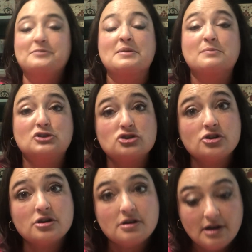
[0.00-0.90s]
to be
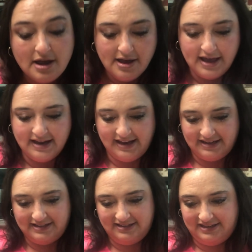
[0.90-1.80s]
mature and
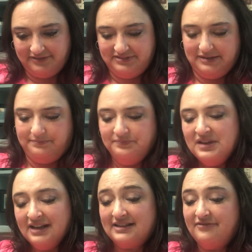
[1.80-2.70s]
get stuff done.
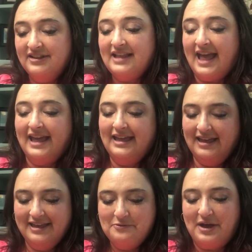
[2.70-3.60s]
Because I feel like,
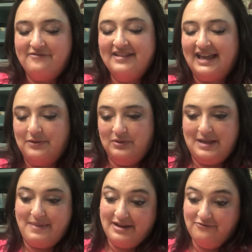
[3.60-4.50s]
well, I
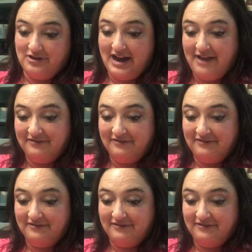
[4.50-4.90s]
paid for it.